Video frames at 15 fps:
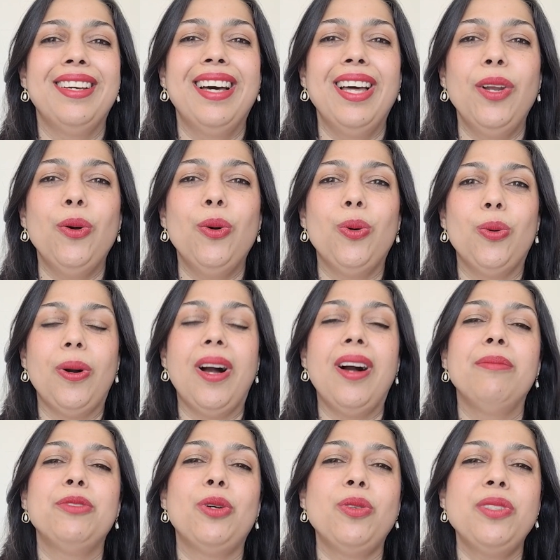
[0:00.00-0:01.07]
Hello,
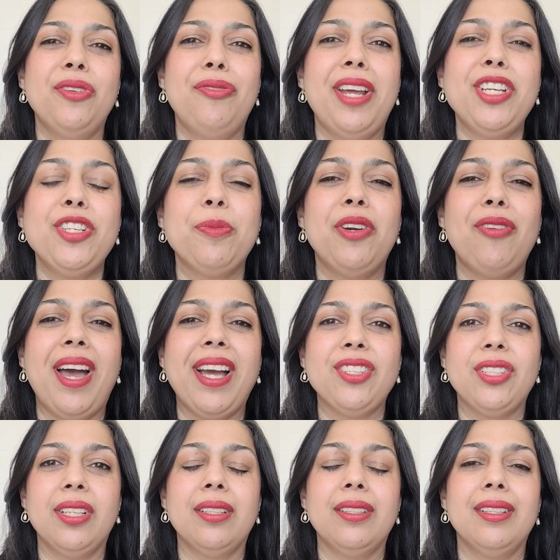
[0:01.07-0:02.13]
I'm Dr. Reshma
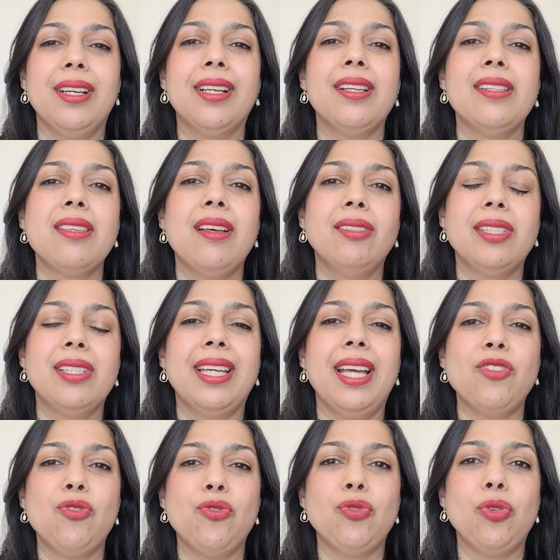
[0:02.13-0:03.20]
Rakshit, a consultant
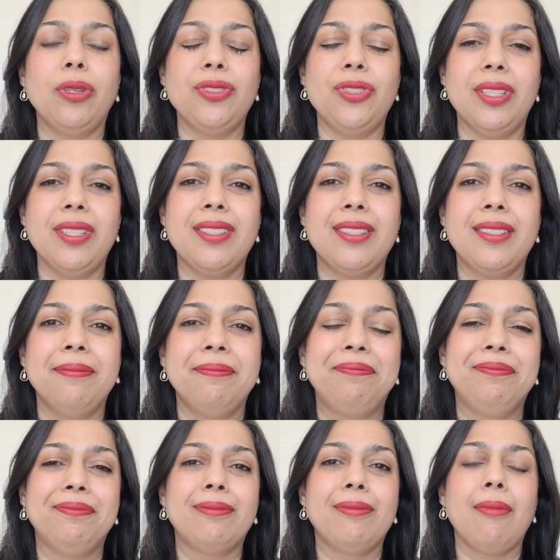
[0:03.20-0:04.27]
gastroenterologist.
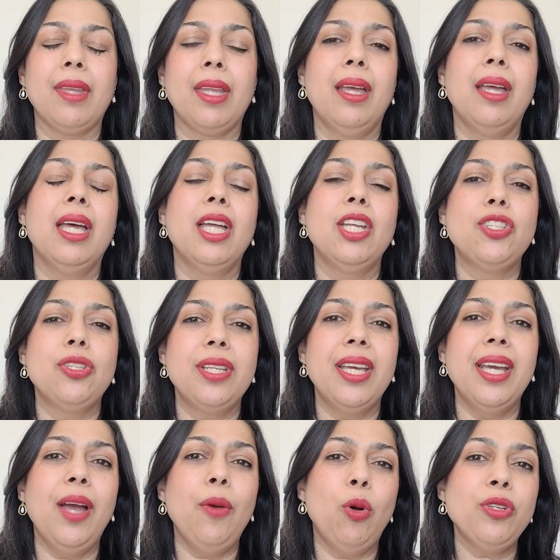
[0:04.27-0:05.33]
Today
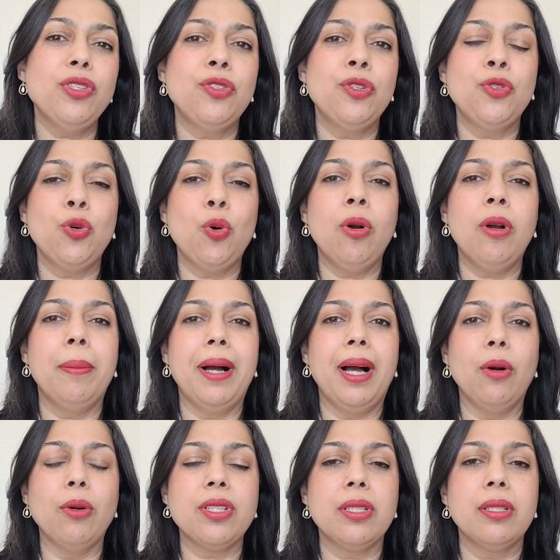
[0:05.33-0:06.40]
I wanted to talk
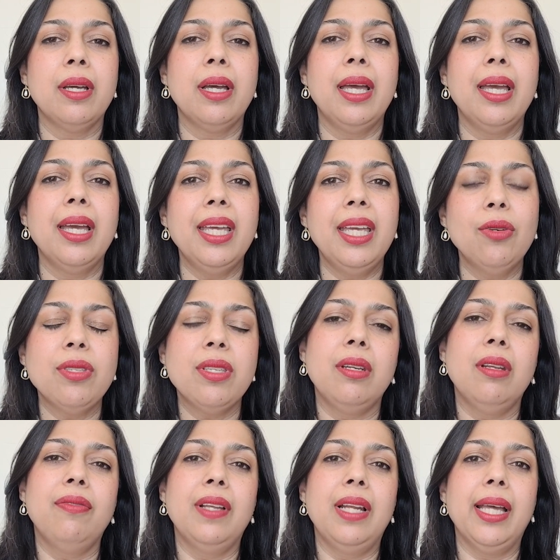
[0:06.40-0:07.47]
about
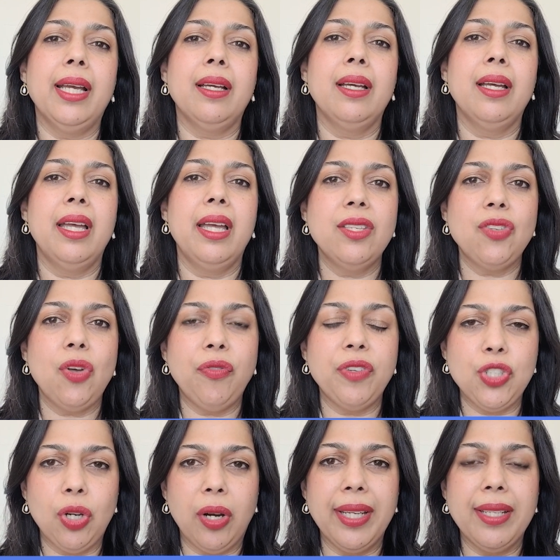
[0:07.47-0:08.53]
eosinophilic
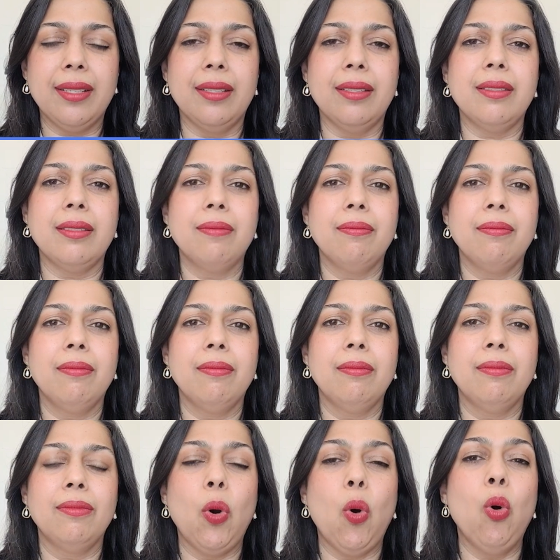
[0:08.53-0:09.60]
esophagitis,
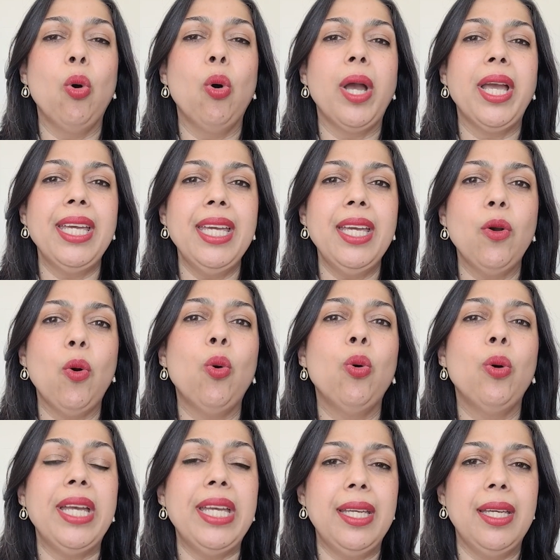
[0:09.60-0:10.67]
or
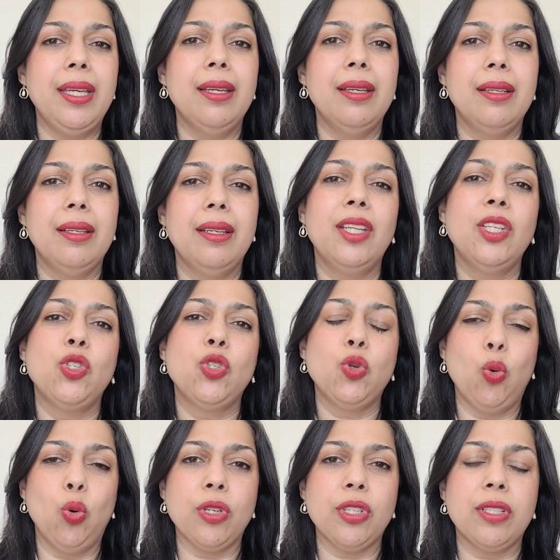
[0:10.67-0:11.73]
EoE in
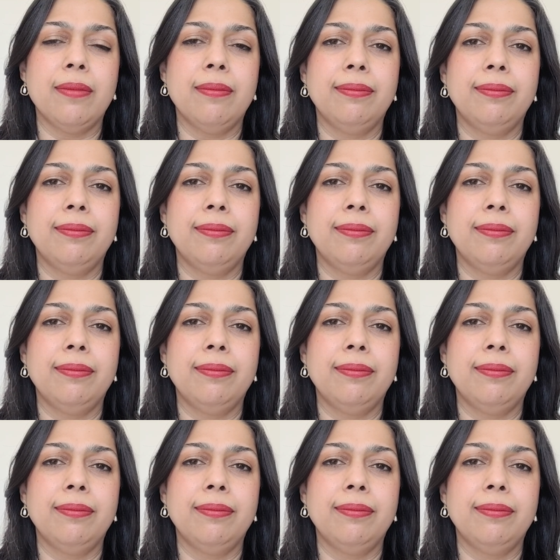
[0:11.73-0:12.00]
short.